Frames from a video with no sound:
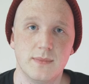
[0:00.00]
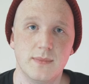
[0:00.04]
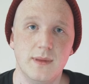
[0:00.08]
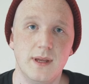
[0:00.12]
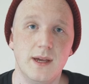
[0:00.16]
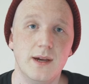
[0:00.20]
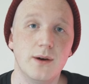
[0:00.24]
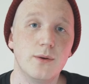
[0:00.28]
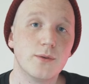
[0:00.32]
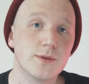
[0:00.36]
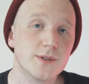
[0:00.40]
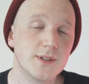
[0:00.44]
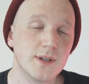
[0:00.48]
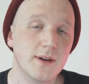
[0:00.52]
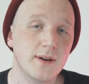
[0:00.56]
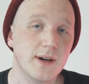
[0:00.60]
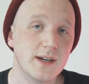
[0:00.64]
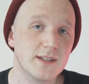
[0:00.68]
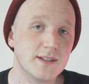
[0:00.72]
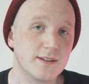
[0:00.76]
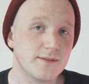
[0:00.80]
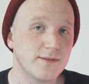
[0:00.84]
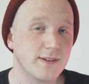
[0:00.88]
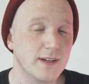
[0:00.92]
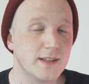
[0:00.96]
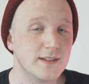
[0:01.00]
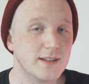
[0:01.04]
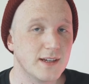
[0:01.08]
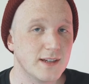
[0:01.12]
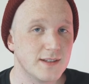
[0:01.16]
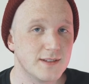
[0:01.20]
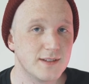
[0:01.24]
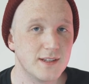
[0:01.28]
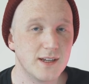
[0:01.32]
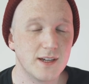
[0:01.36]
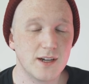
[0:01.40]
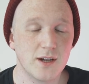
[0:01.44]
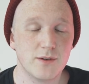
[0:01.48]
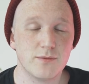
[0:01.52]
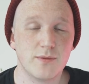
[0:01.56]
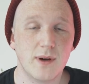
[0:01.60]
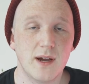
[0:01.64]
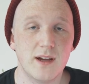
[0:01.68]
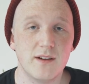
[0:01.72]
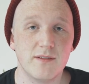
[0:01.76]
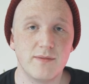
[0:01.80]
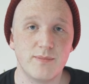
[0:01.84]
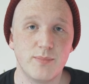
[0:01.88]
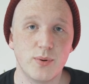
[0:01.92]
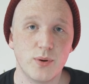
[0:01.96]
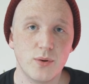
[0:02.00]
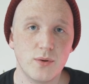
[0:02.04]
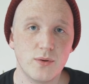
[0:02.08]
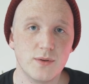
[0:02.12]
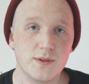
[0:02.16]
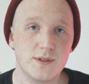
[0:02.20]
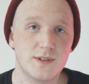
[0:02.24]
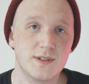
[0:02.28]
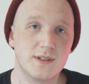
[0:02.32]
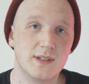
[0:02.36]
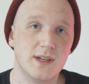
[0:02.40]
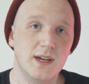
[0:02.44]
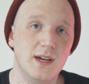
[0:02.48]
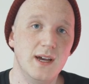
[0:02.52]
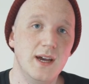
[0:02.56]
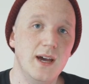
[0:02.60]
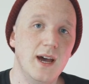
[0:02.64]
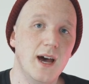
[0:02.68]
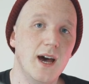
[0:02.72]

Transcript: It also has a fantastic array of ports.